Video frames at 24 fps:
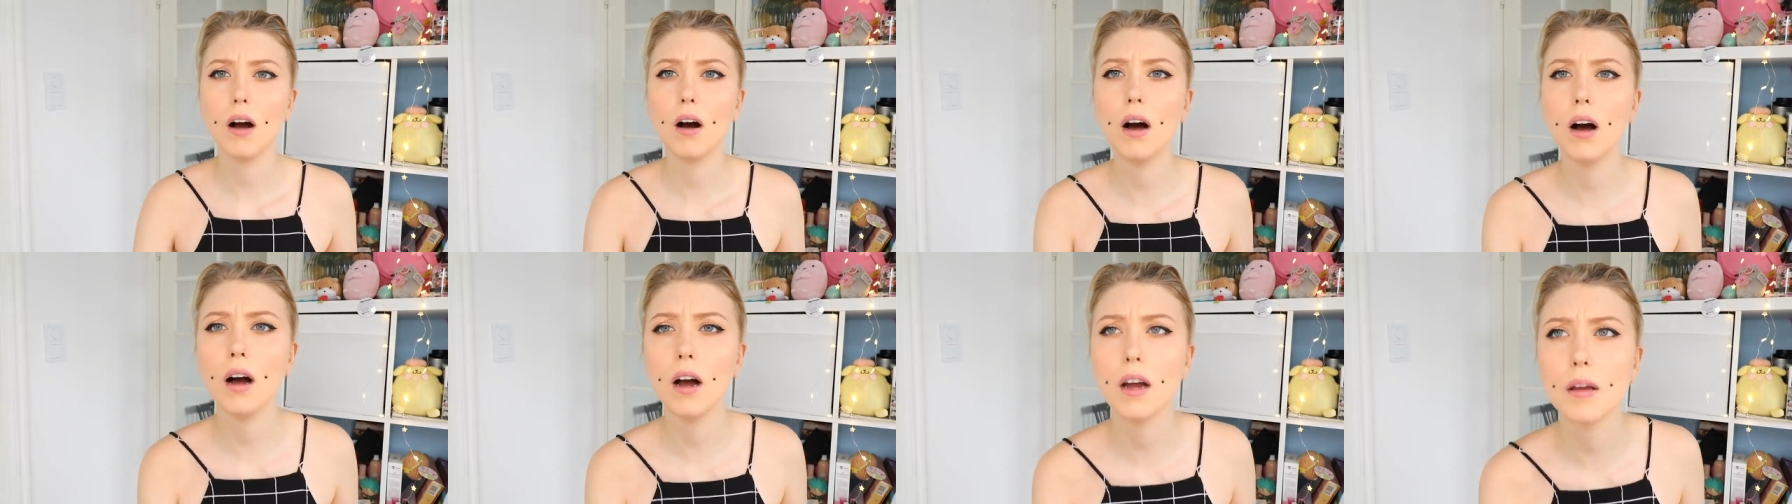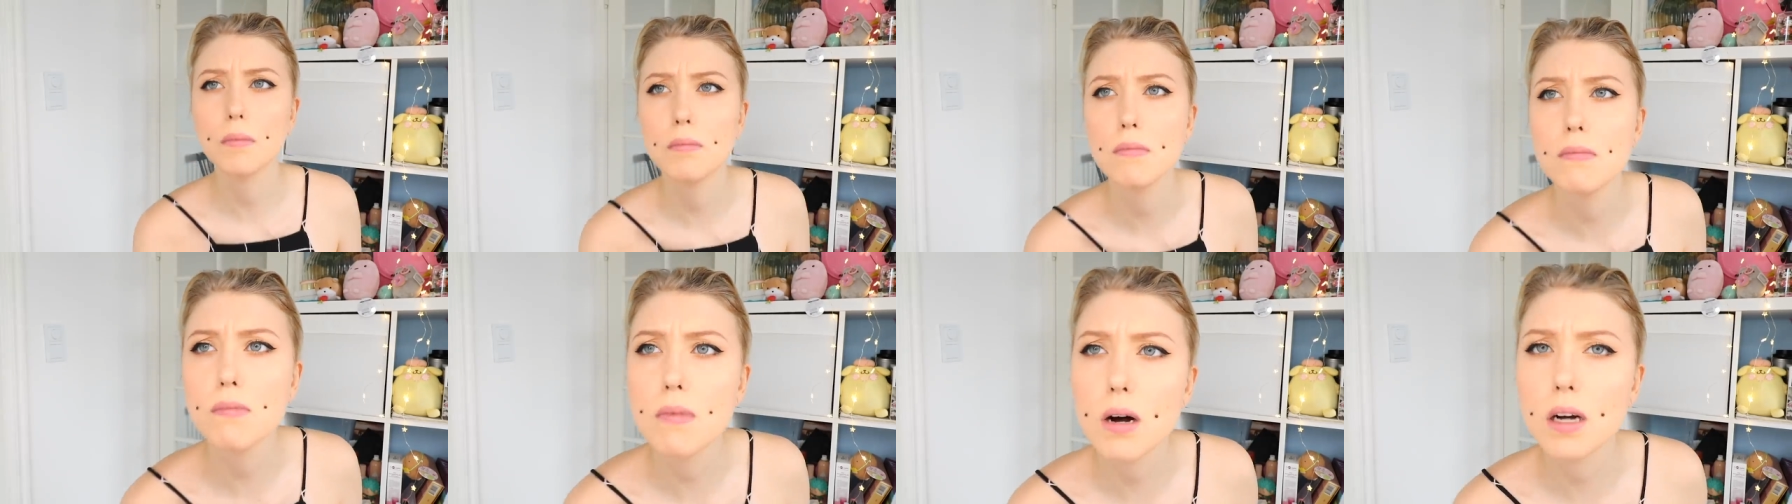I
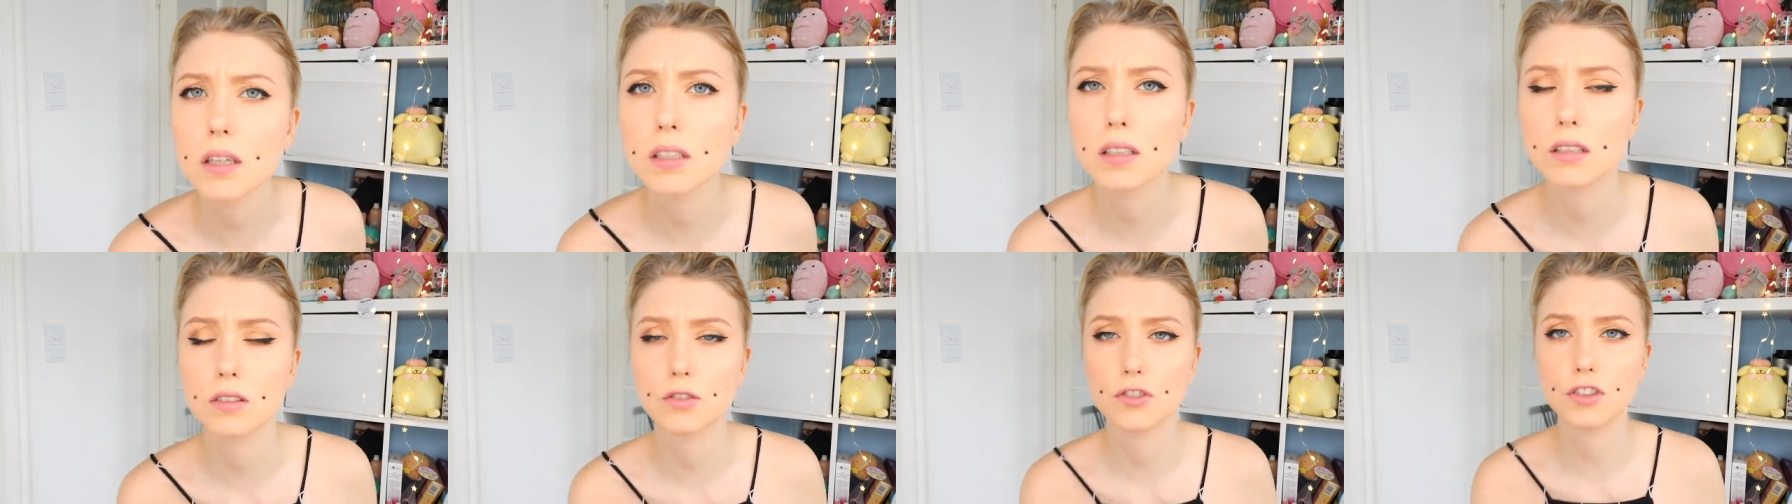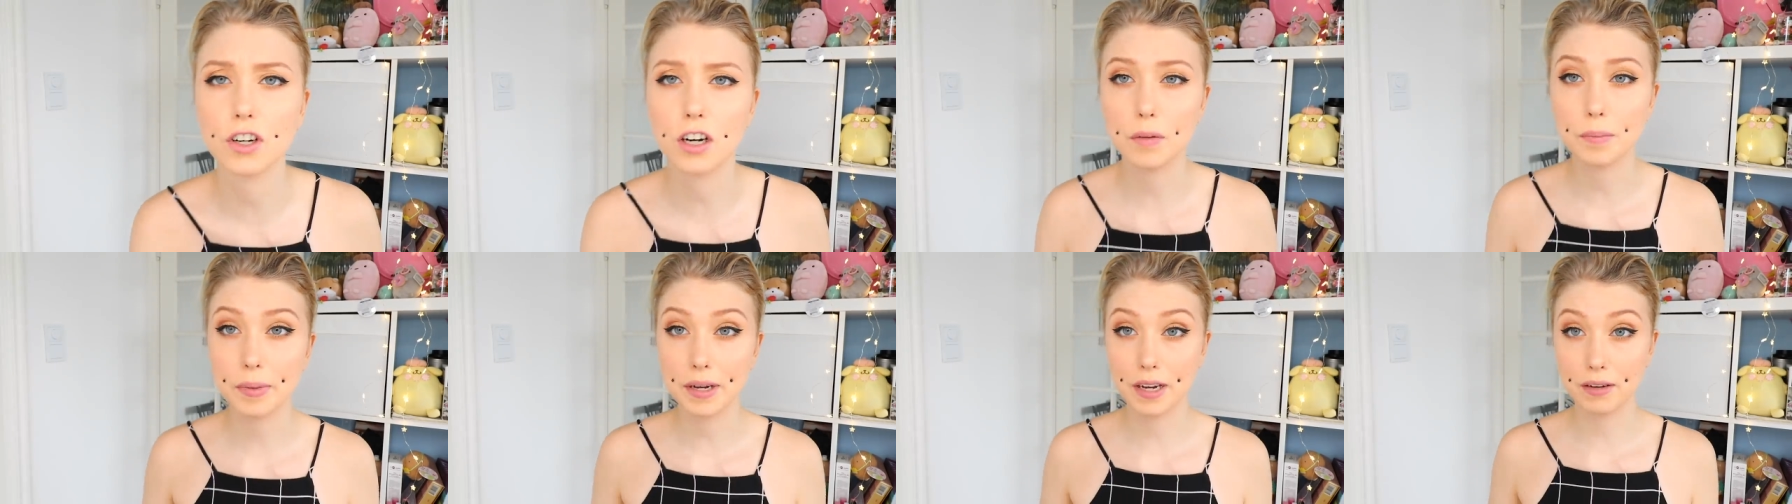must
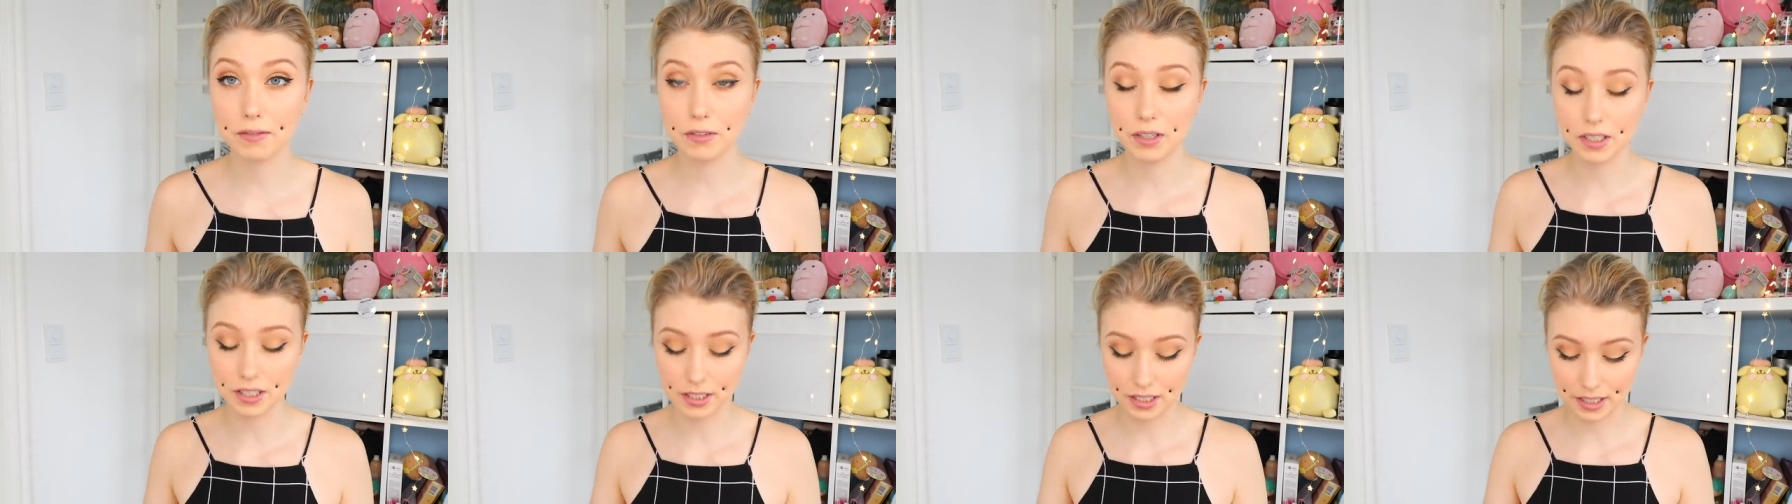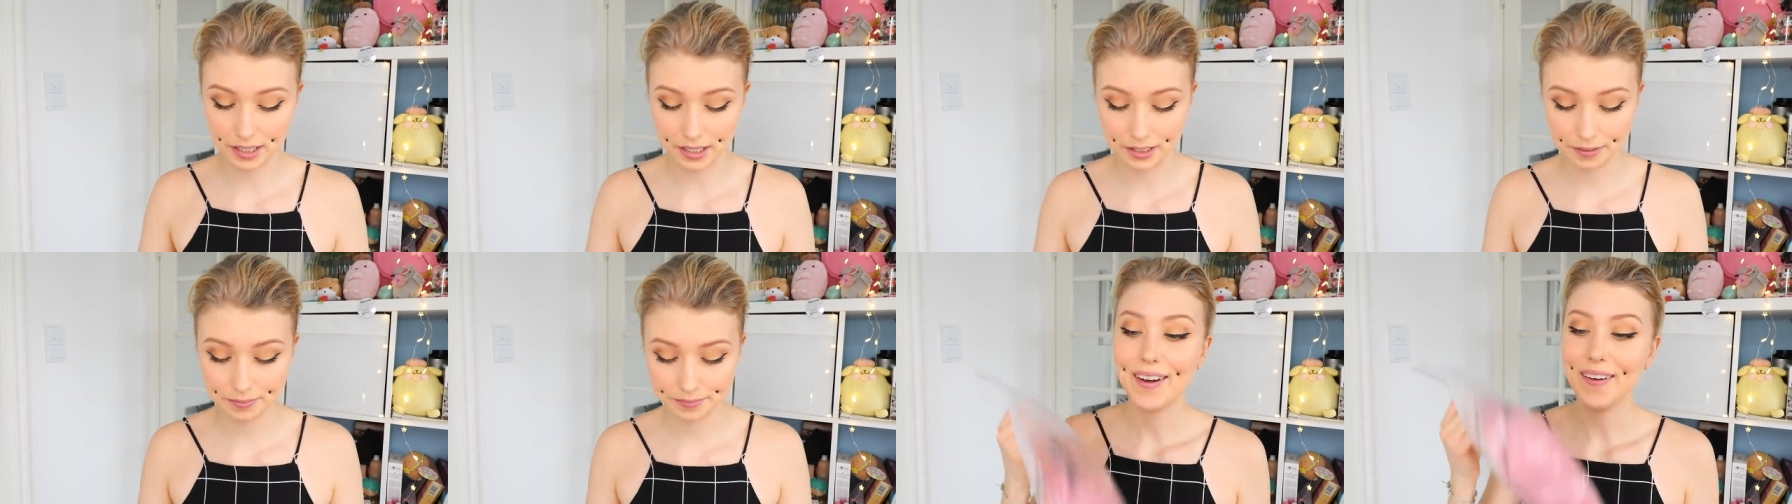drop
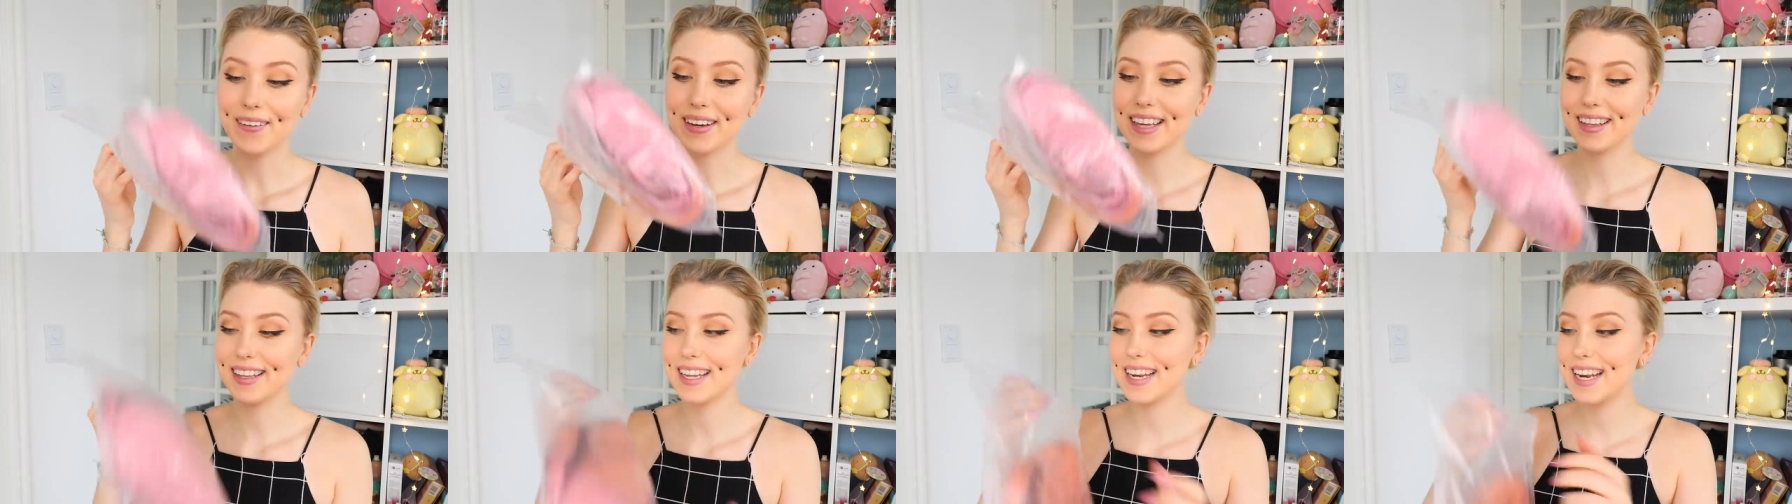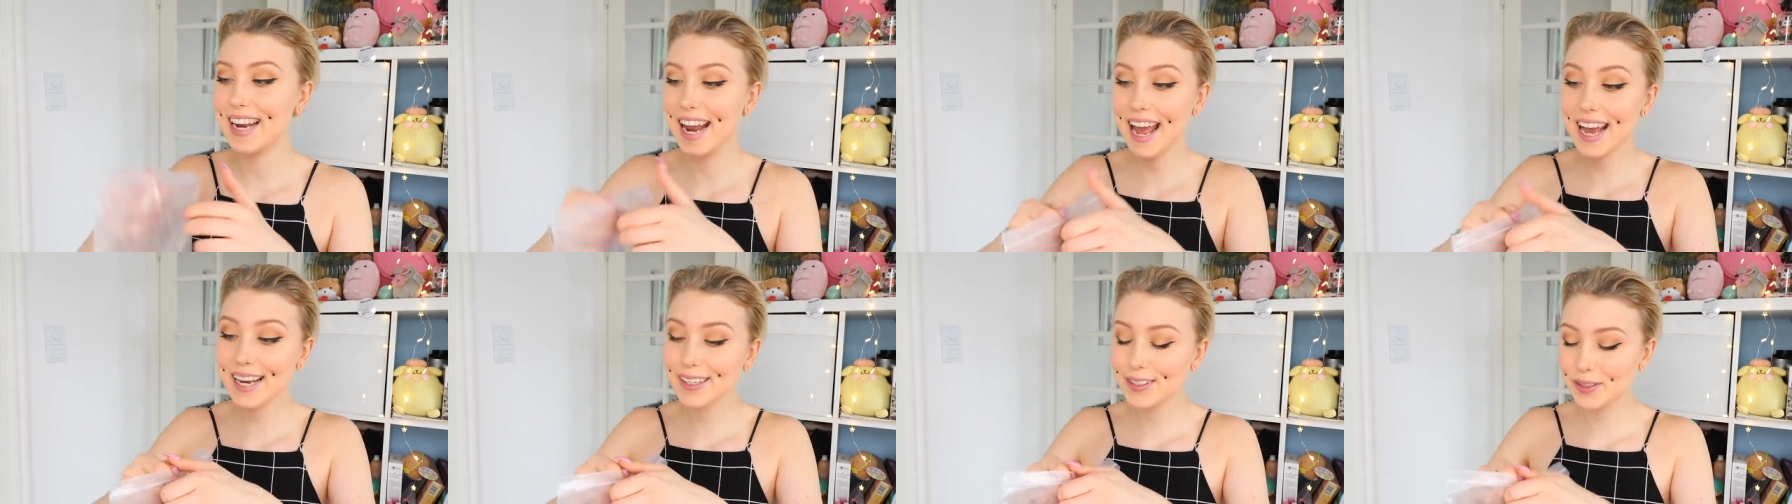everything. Okay, the
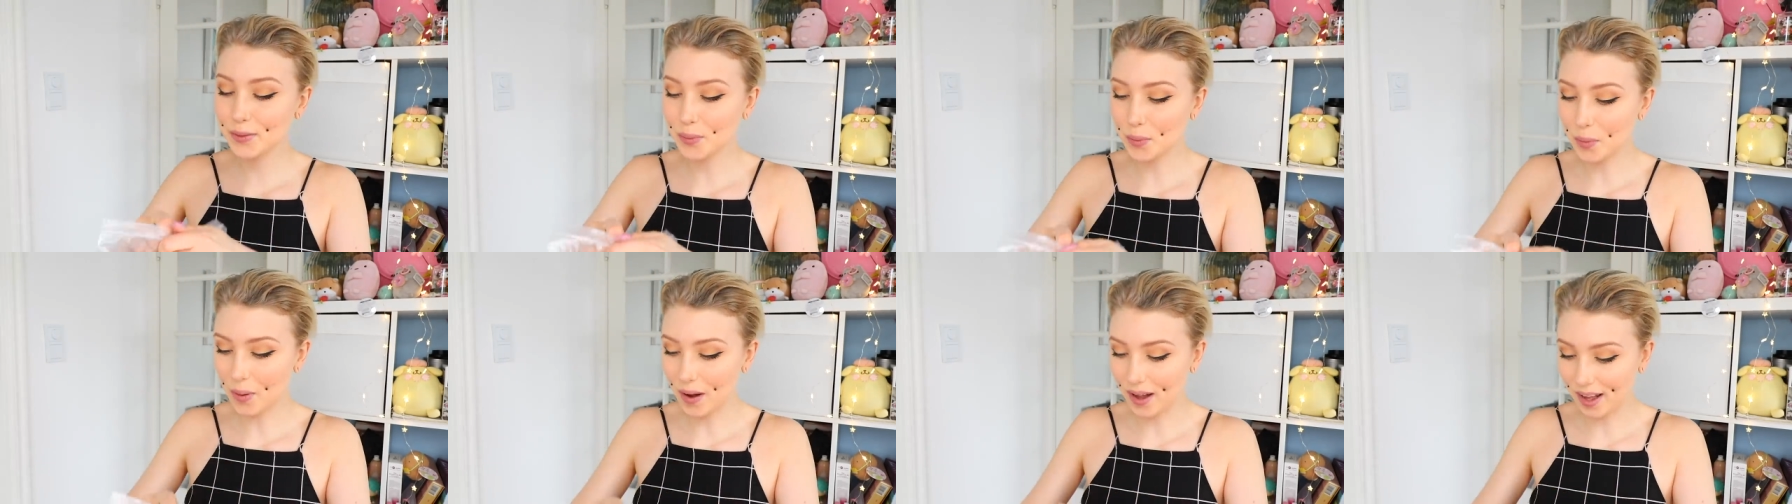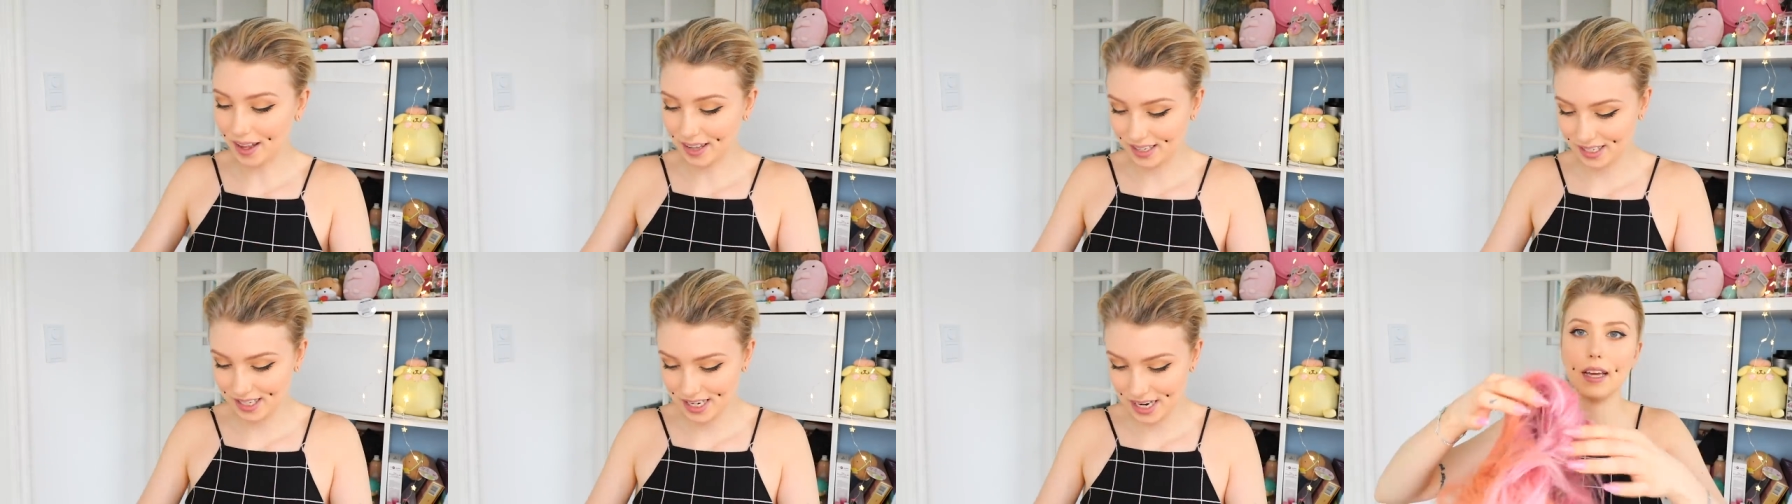next
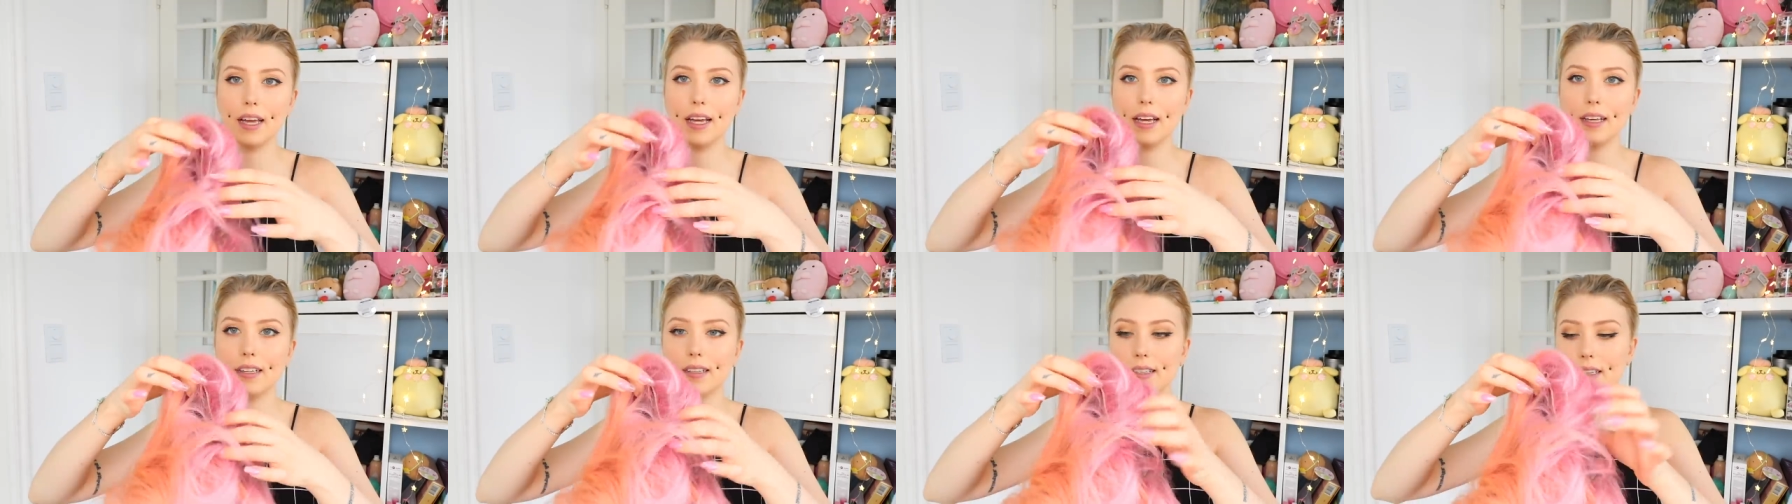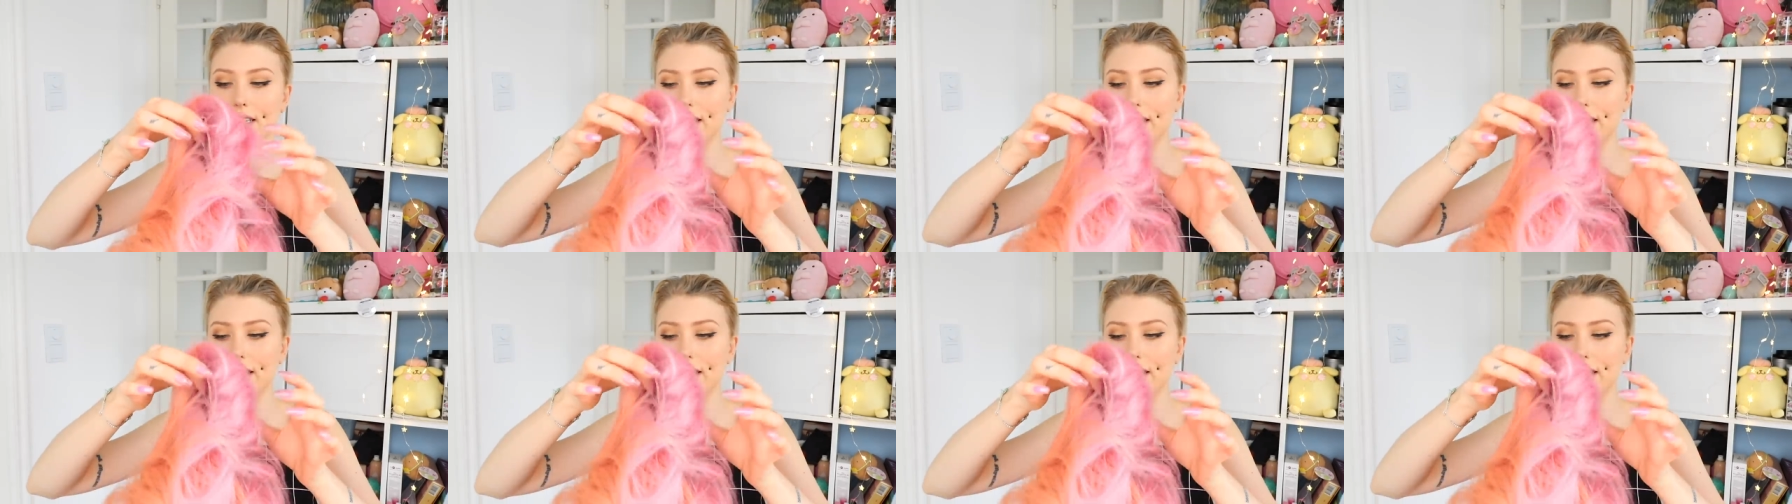one is